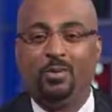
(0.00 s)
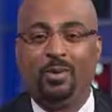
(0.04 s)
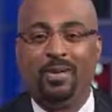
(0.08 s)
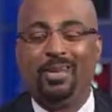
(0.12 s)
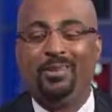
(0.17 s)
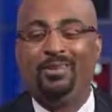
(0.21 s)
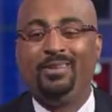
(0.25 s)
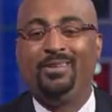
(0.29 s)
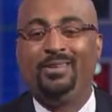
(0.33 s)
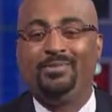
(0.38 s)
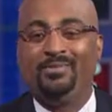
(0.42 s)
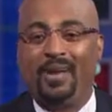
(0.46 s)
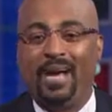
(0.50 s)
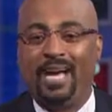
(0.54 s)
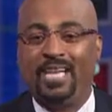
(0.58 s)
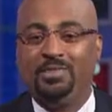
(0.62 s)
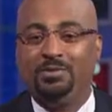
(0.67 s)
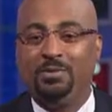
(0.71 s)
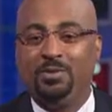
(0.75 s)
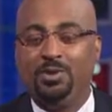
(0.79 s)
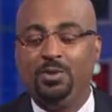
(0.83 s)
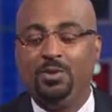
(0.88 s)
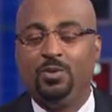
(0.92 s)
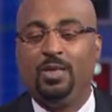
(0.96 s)
What advice
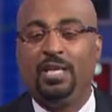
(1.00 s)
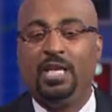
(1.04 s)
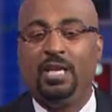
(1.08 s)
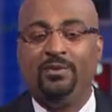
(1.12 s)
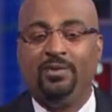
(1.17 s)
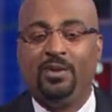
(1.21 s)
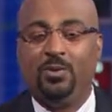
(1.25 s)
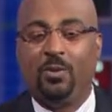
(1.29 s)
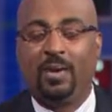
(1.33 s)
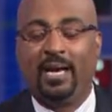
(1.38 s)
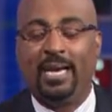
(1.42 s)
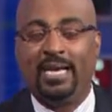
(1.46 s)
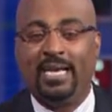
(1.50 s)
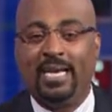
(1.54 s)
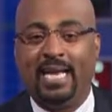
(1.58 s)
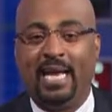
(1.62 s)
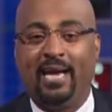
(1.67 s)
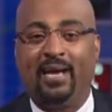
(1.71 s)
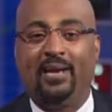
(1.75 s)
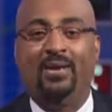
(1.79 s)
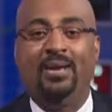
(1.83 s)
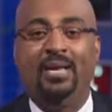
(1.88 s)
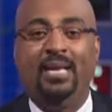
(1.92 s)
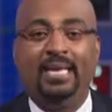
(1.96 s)
would you give Dwight
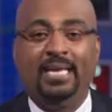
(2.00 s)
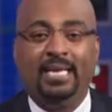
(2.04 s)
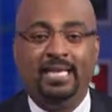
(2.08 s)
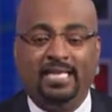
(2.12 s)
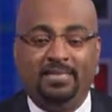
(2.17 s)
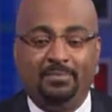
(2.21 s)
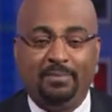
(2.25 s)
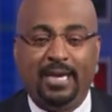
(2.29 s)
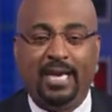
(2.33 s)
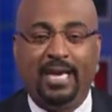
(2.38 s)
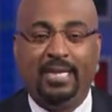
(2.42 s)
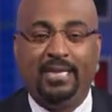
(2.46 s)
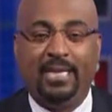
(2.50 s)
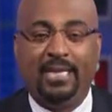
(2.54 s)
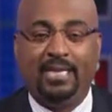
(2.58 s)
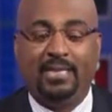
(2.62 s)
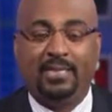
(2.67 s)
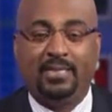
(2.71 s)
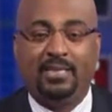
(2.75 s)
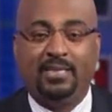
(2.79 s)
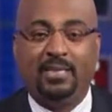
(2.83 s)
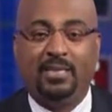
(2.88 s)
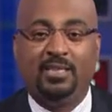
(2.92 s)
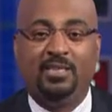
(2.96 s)
now he's made that
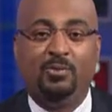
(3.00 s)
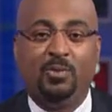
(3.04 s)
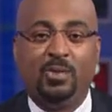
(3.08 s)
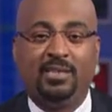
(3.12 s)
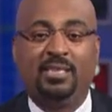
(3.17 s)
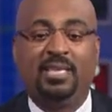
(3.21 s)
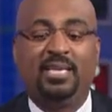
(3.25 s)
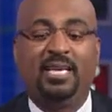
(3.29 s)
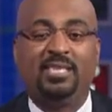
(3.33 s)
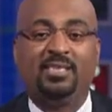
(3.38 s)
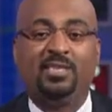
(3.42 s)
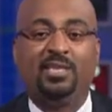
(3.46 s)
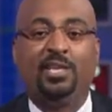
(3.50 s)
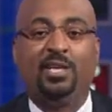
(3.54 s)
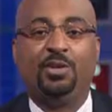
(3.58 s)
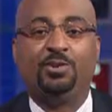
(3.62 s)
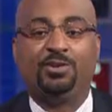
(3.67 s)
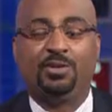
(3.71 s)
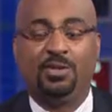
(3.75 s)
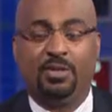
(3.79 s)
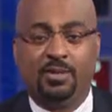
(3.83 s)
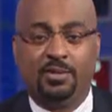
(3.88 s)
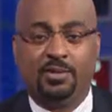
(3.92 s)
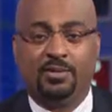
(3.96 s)
decision once he gets to
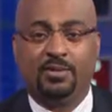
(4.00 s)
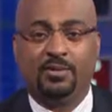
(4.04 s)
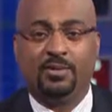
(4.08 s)
Houston?